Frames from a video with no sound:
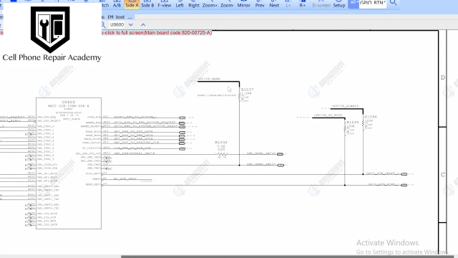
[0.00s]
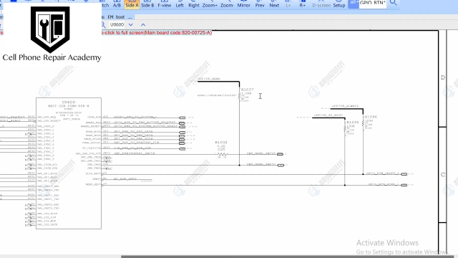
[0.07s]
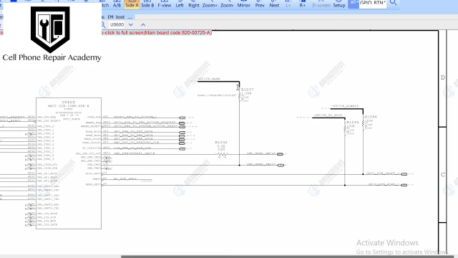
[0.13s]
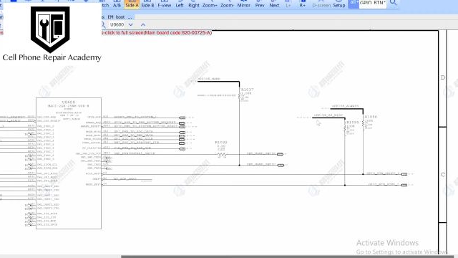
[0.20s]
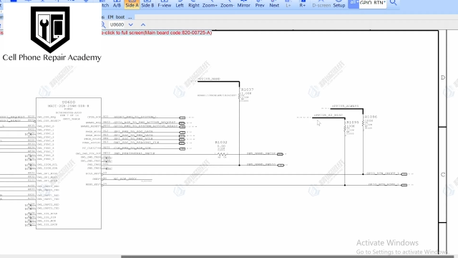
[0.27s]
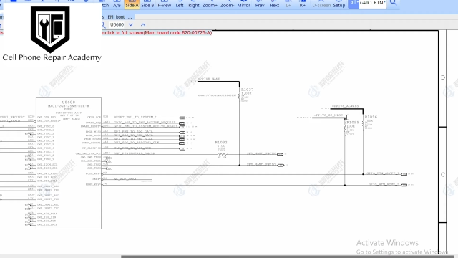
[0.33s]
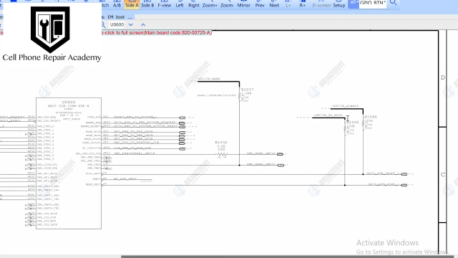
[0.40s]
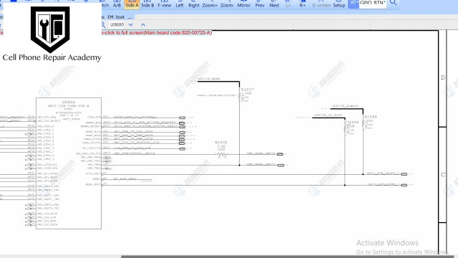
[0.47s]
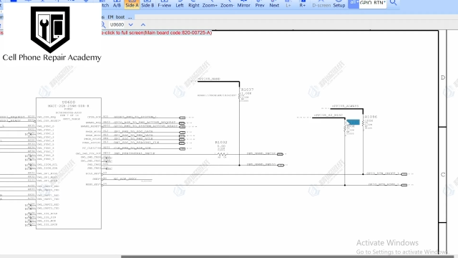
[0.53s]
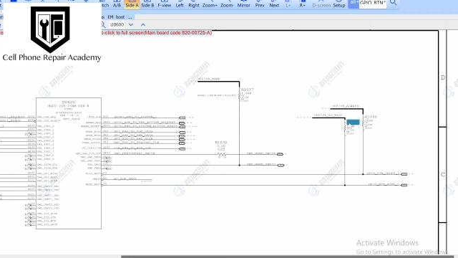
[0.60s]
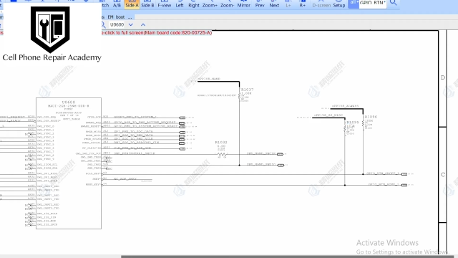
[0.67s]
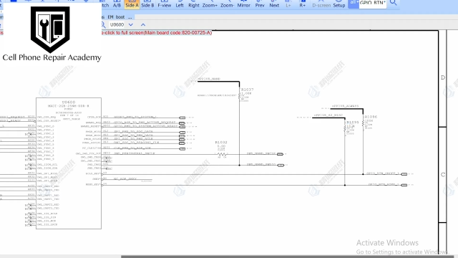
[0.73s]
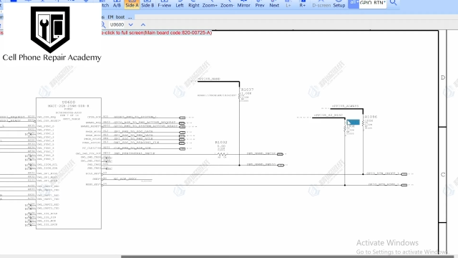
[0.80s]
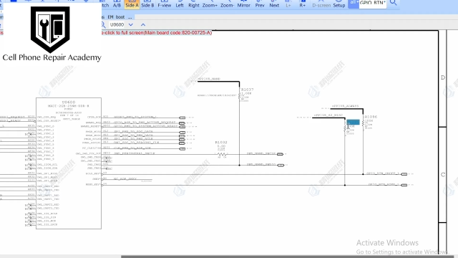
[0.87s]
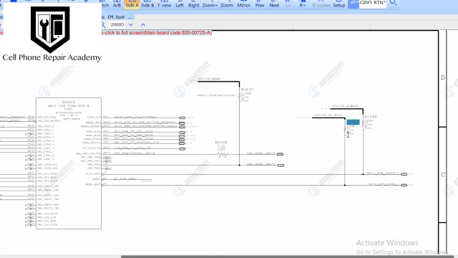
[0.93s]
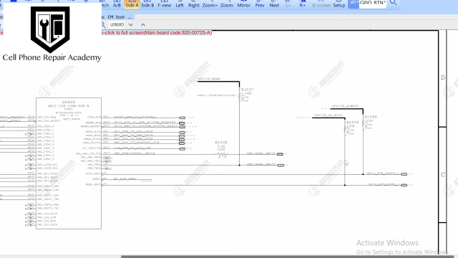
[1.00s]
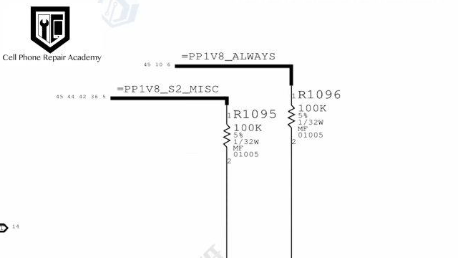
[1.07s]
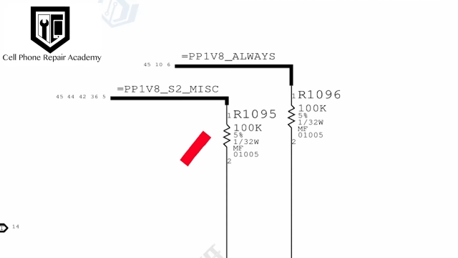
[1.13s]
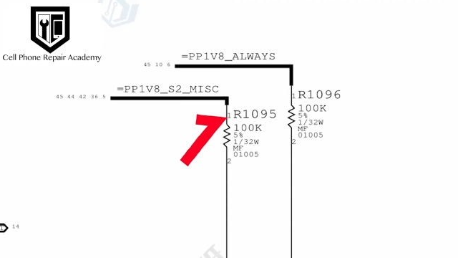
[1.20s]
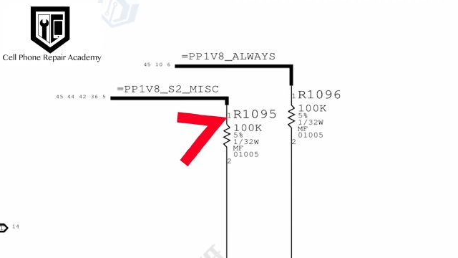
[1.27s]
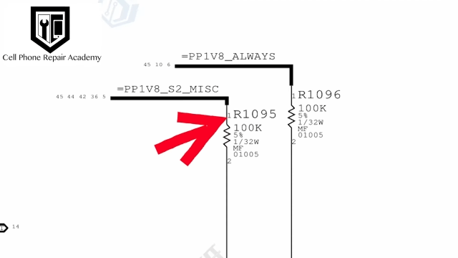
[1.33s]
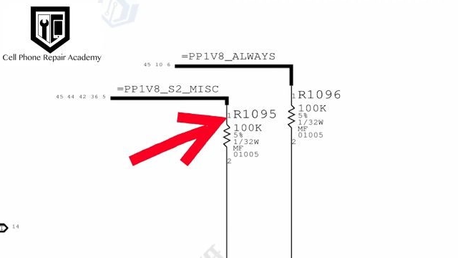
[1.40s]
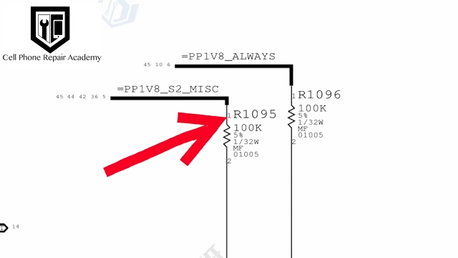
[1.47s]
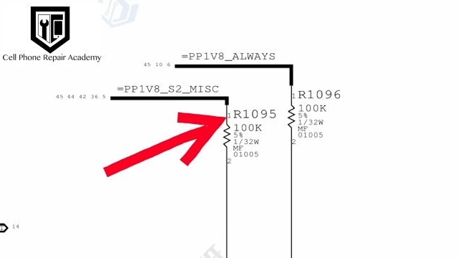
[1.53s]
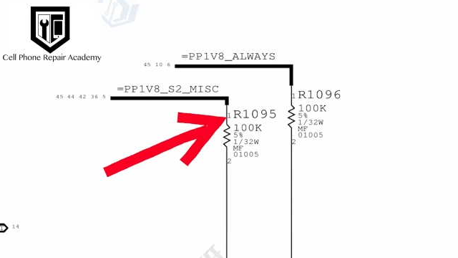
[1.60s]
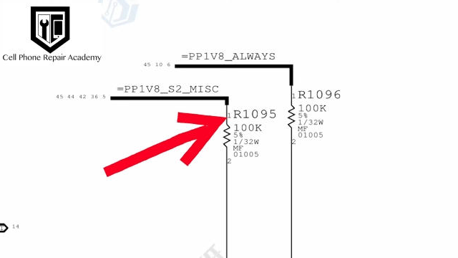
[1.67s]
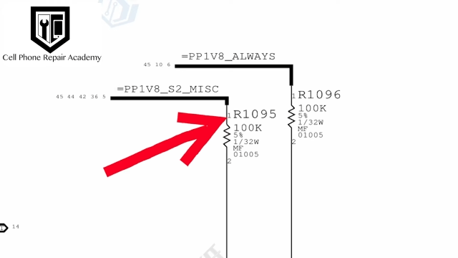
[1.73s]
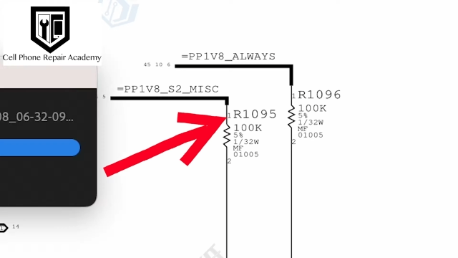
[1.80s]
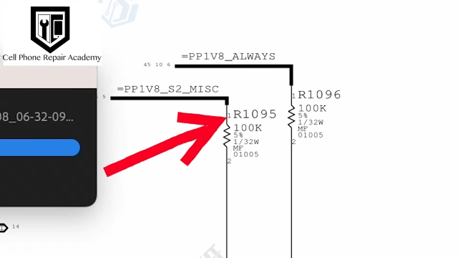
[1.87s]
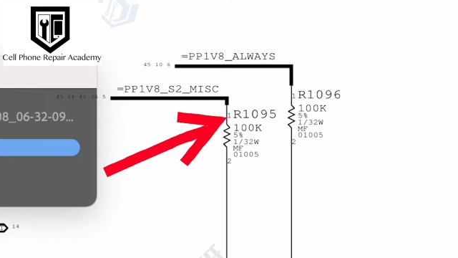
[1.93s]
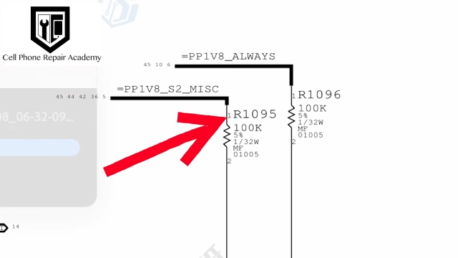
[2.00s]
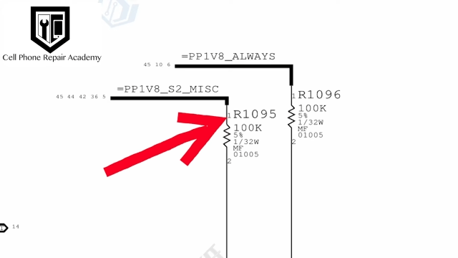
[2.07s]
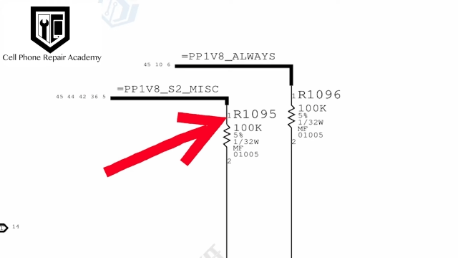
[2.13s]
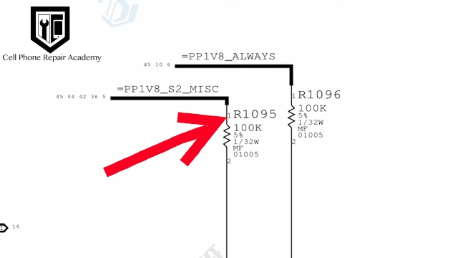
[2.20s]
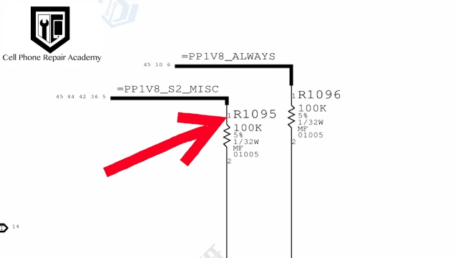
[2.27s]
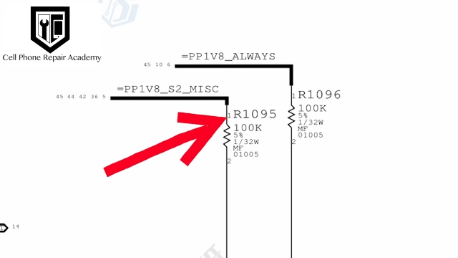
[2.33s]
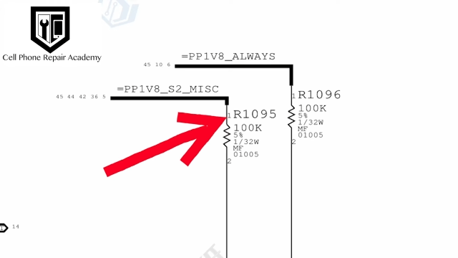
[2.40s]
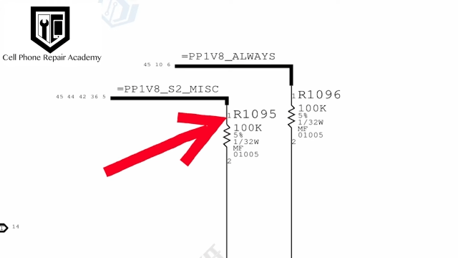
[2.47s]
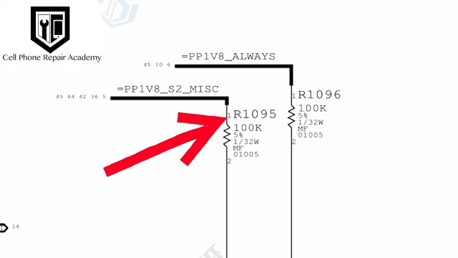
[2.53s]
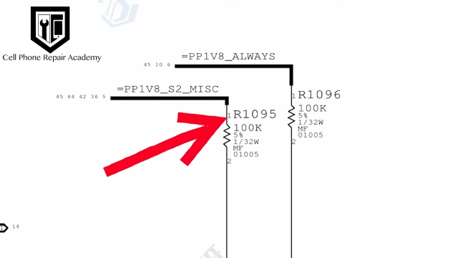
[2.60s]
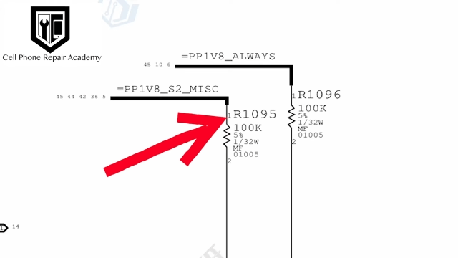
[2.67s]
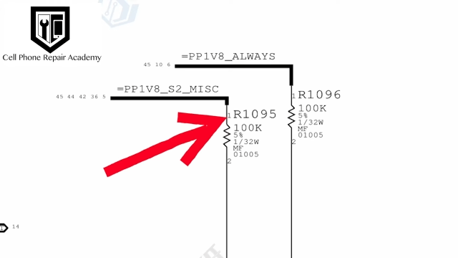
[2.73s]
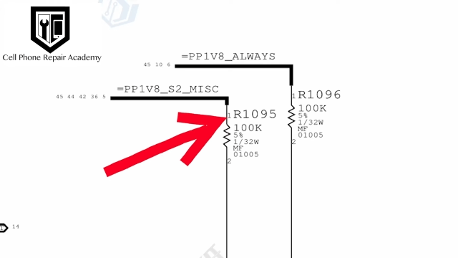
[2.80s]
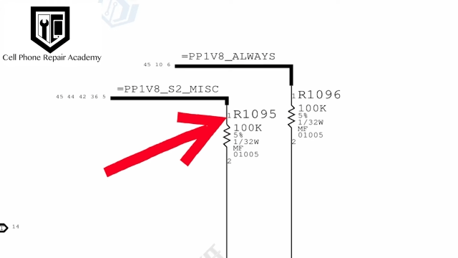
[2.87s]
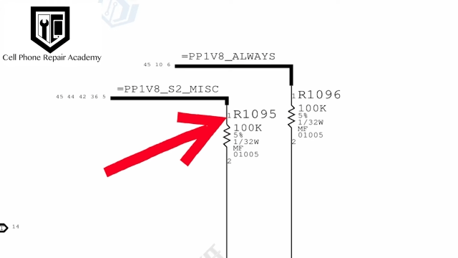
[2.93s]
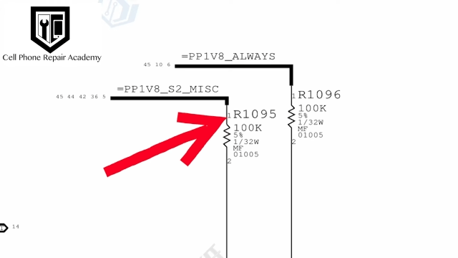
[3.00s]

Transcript: Nobody's mouth can be seen.